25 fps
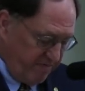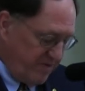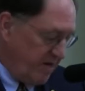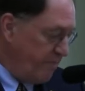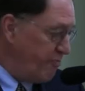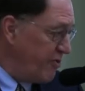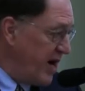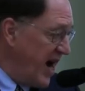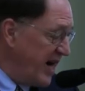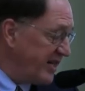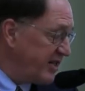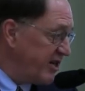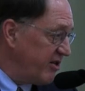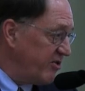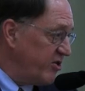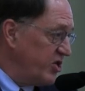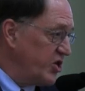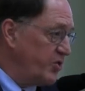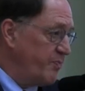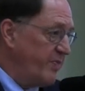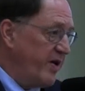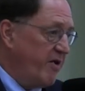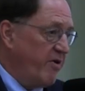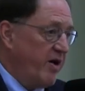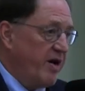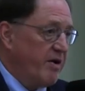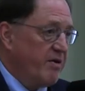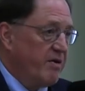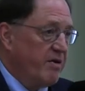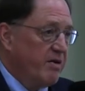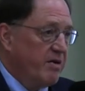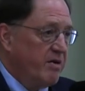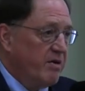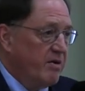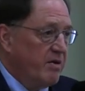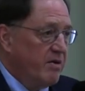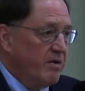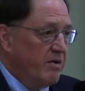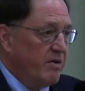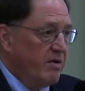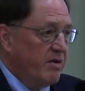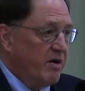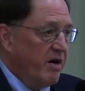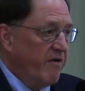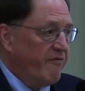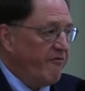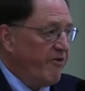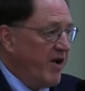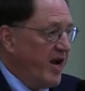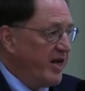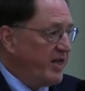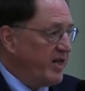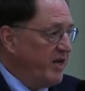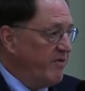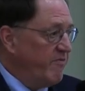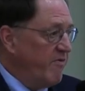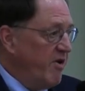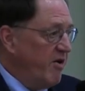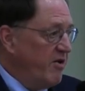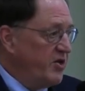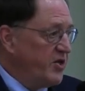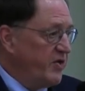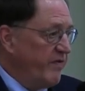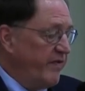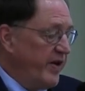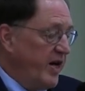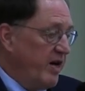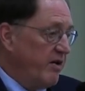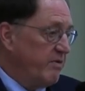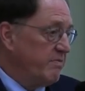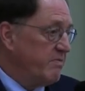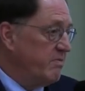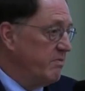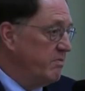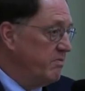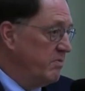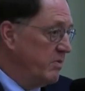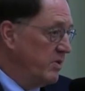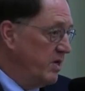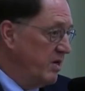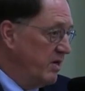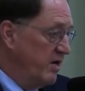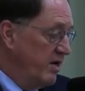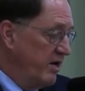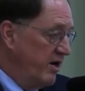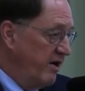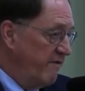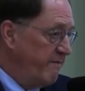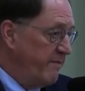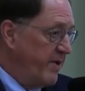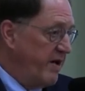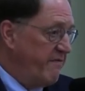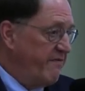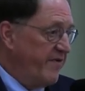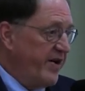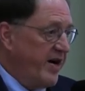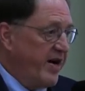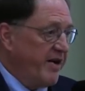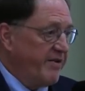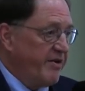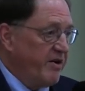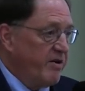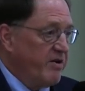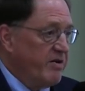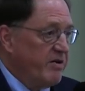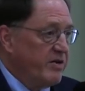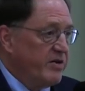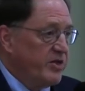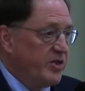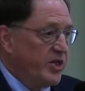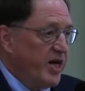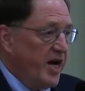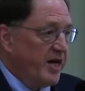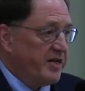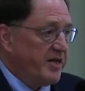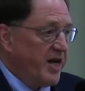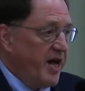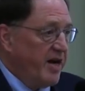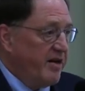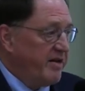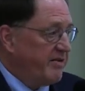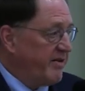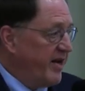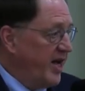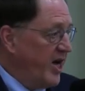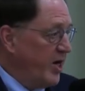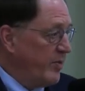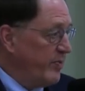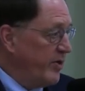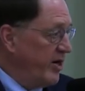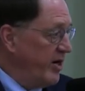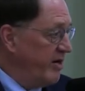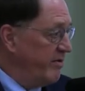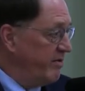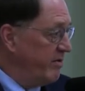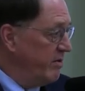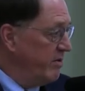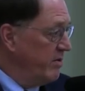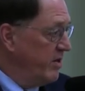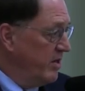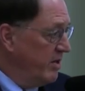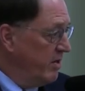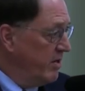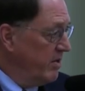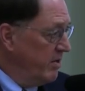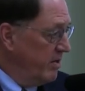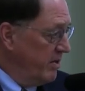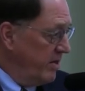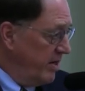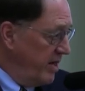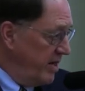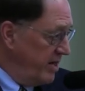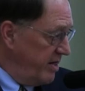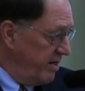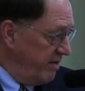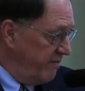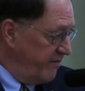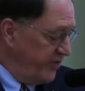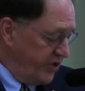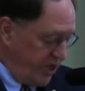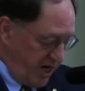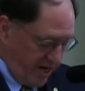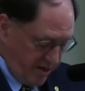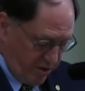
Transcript: The practical spirit of Franklin Roosevelt, of my father, John Kenneth Galbraith, and of